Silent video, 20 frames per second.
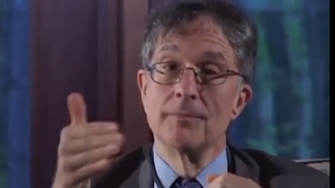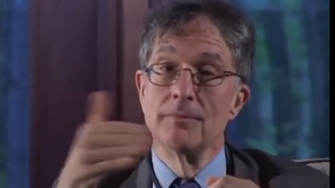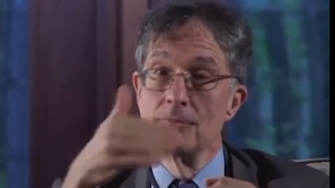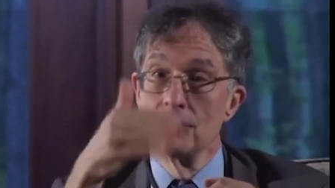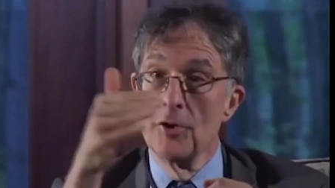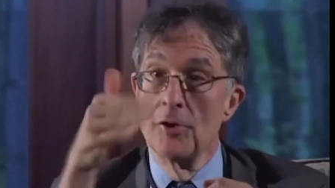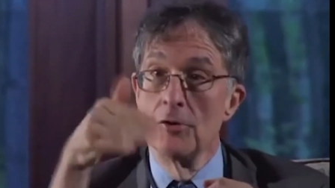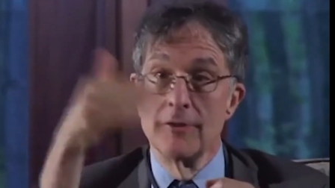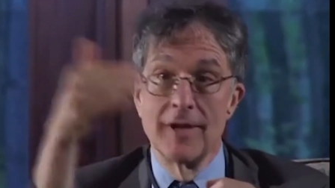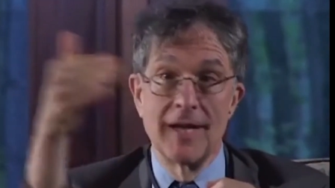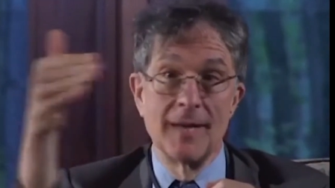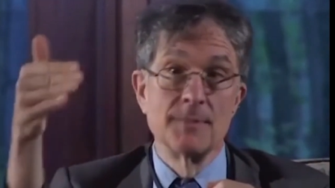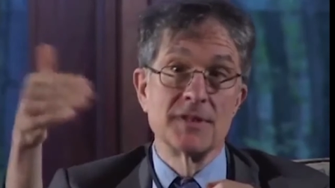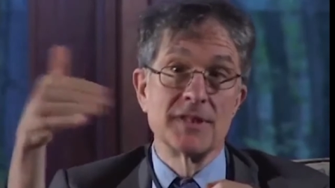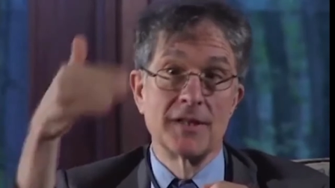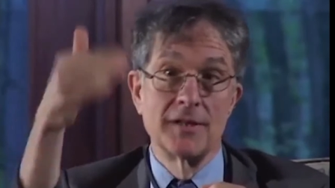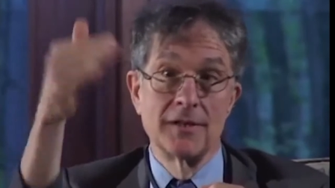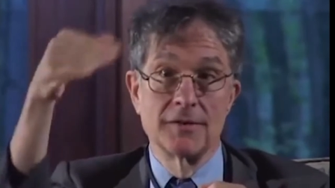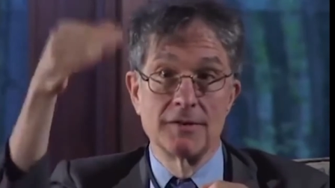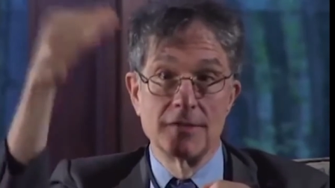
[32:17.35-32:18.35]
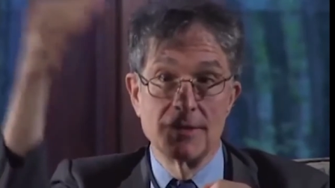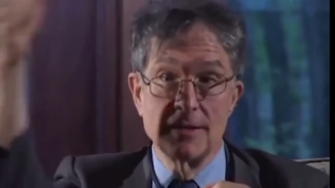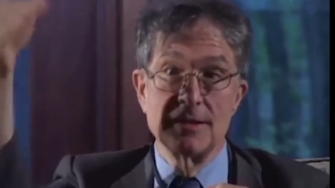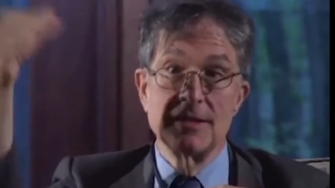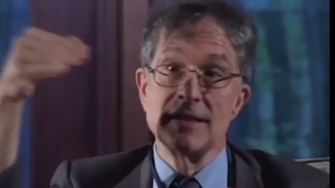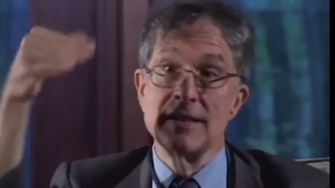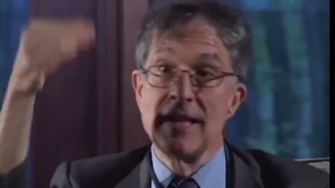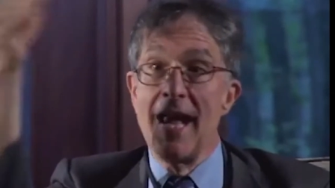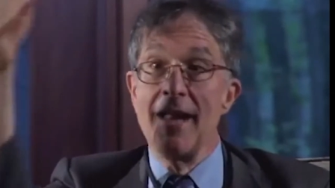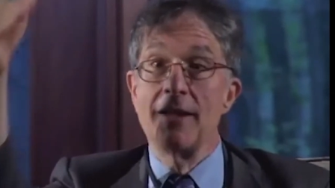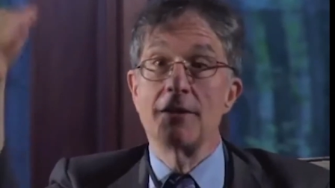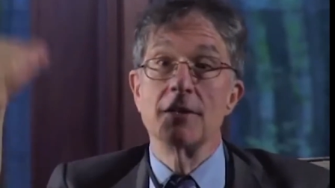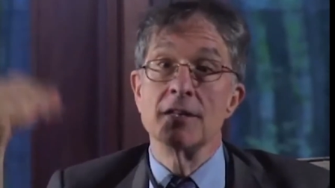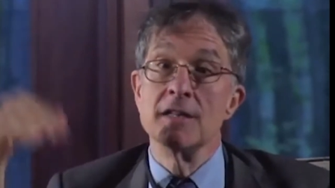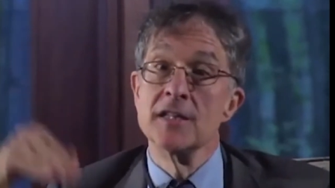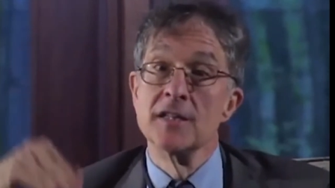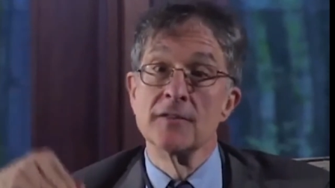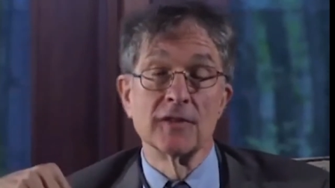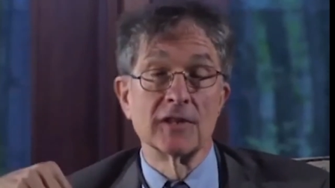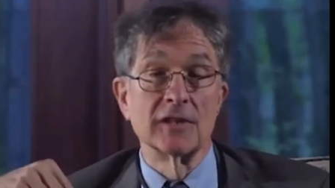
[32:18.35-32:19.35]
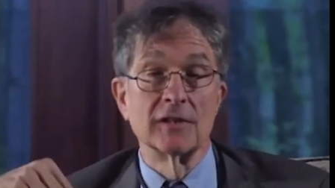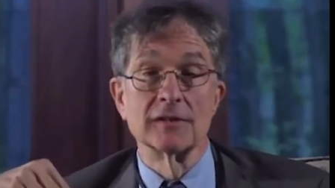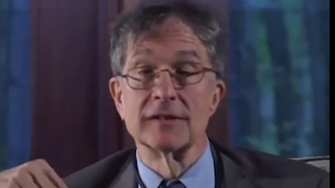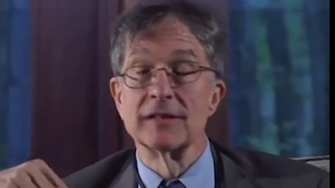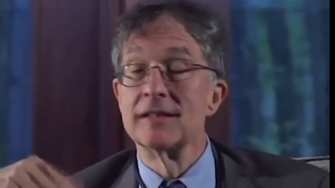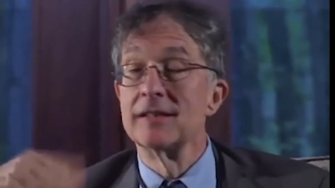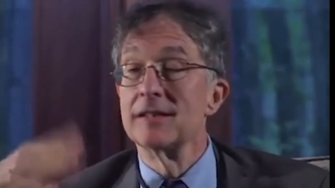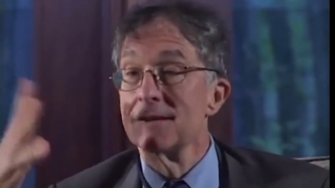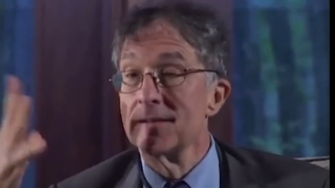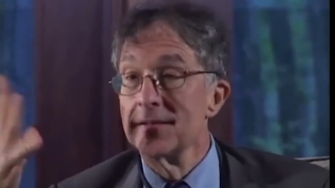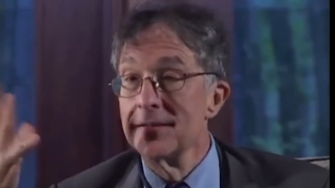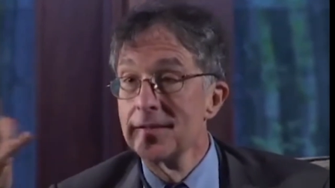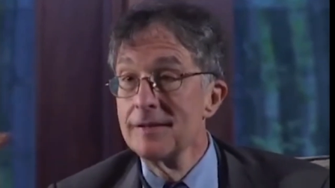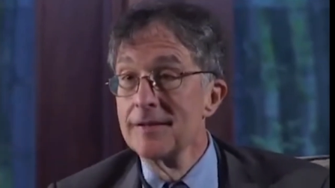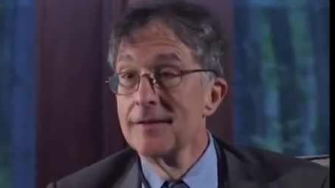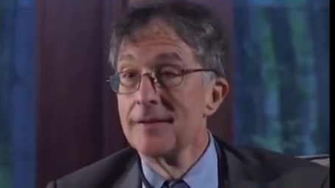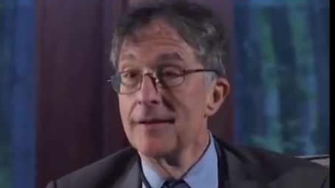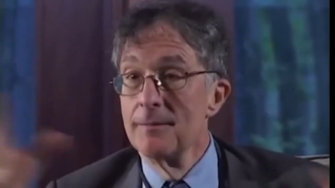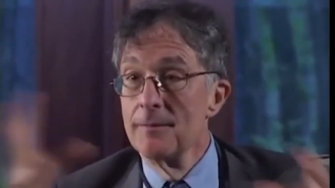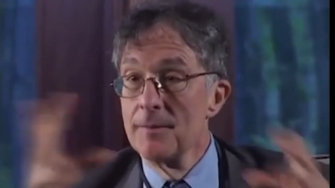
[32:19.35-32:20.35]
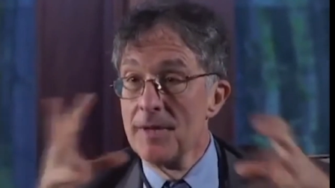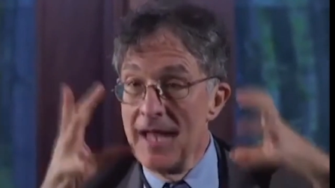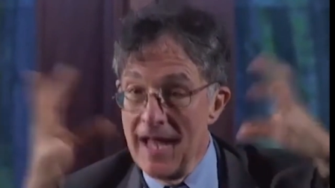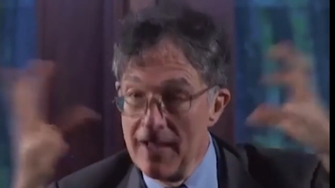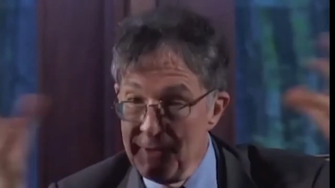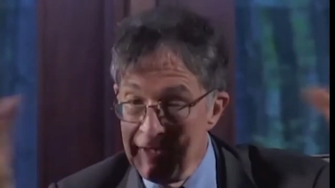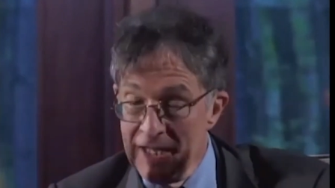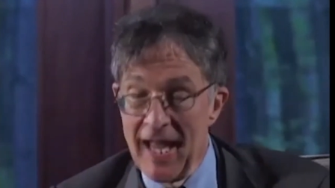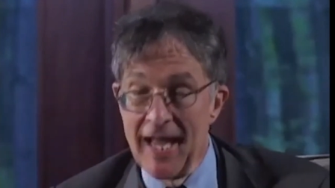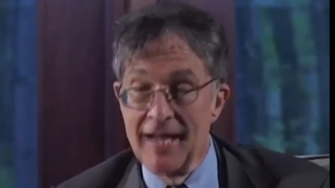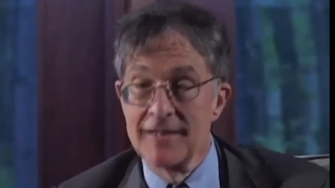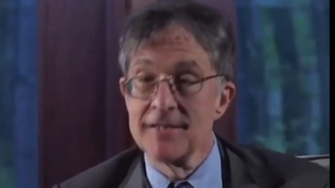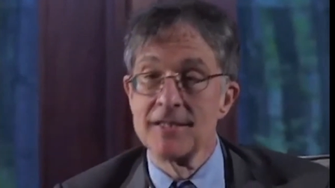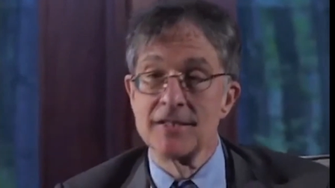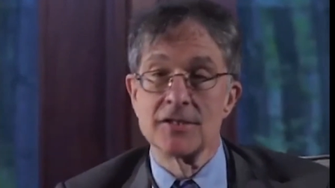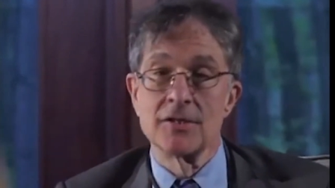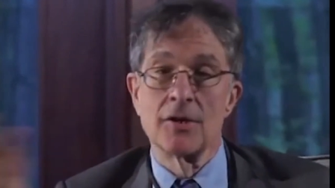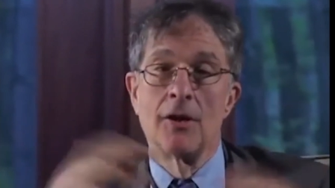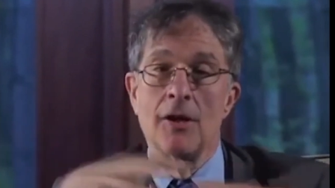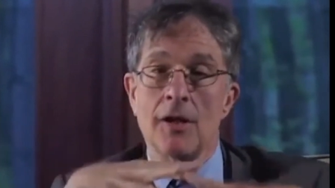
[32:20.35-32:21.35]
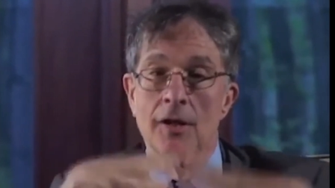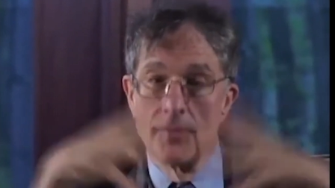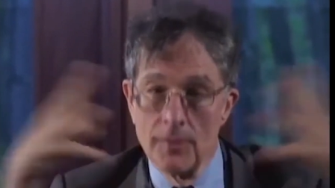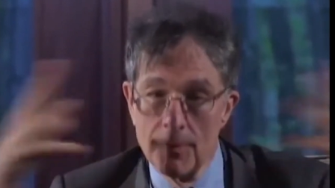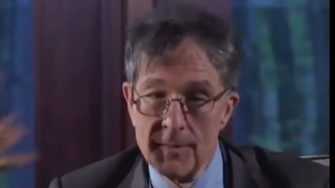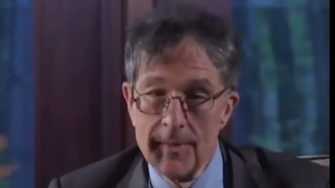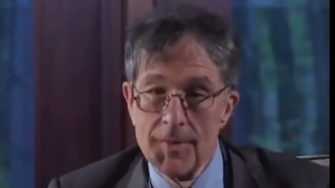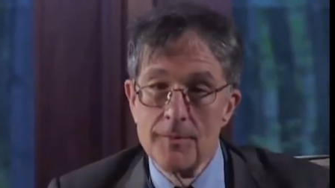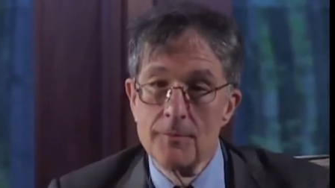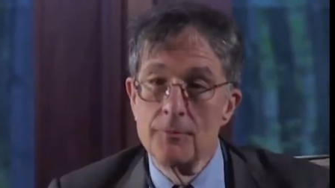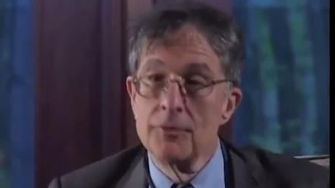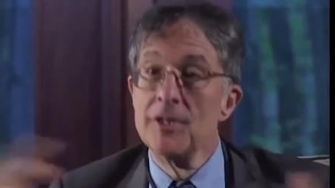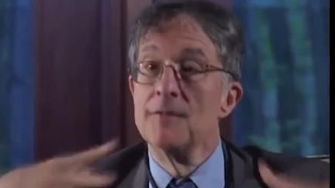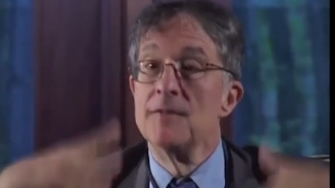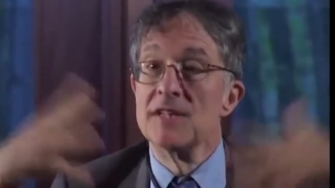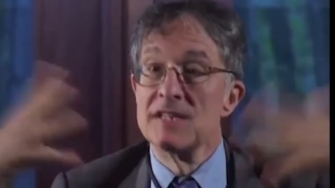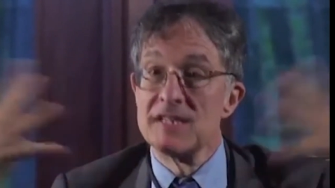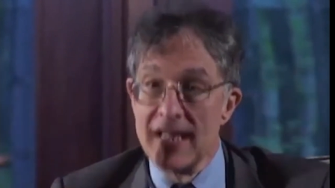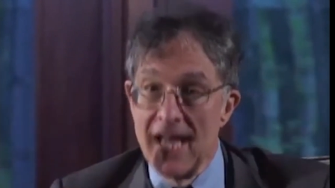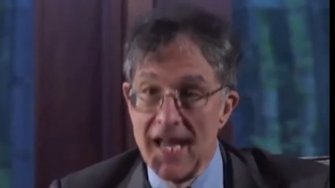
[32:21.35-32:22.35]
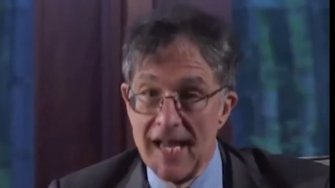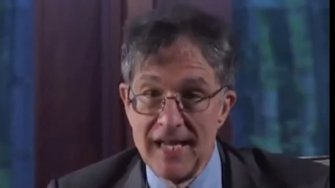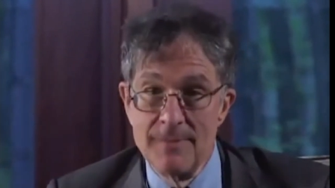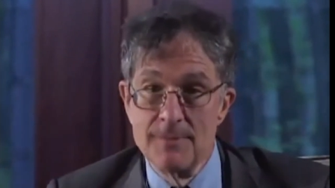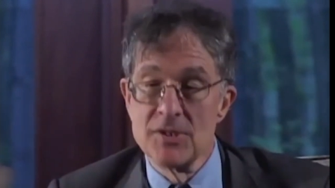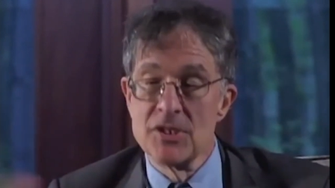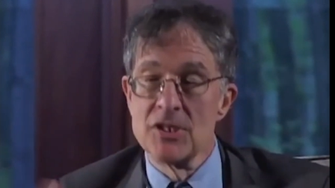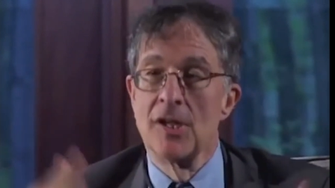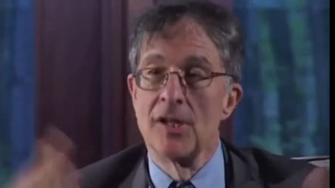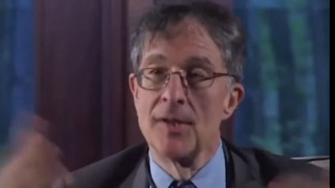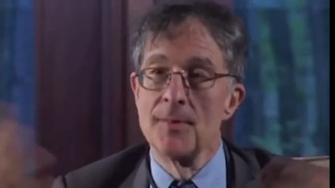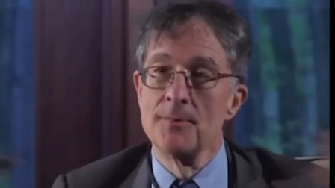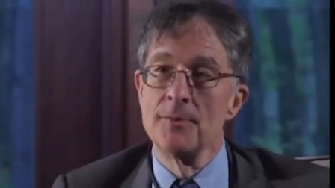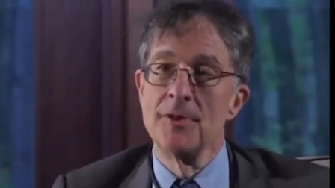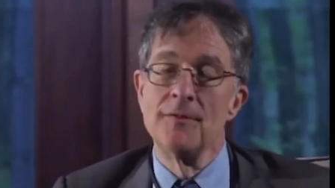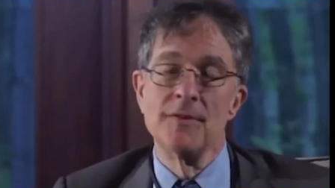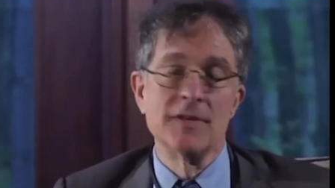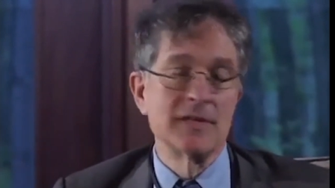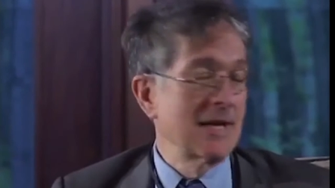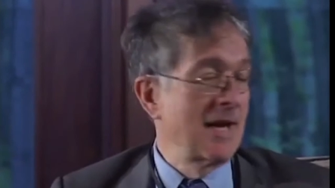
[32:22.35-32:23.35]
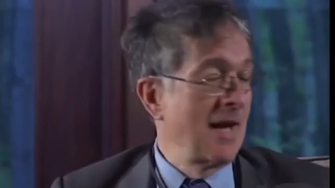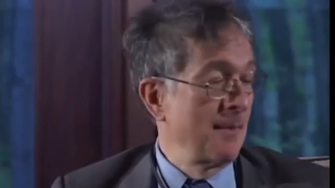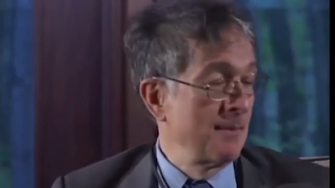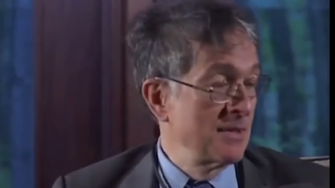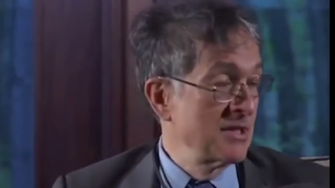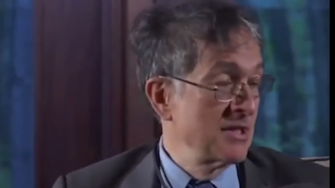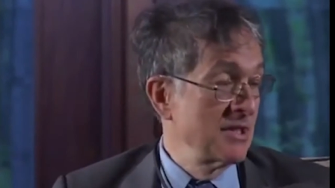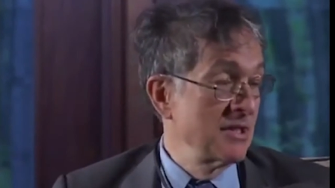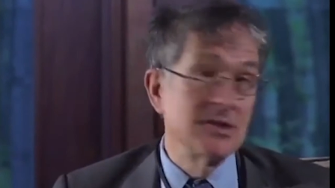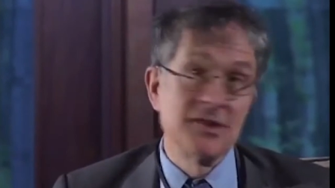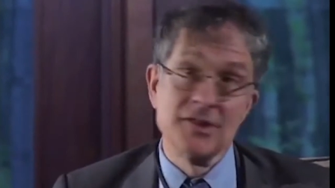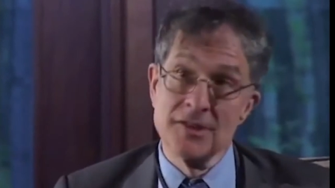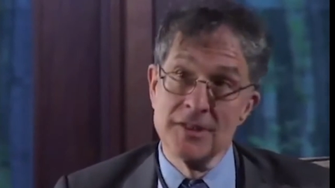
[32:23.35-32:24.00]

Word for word: programs that are staggered in difficulty and having access to all the previous games and all the previous compositions.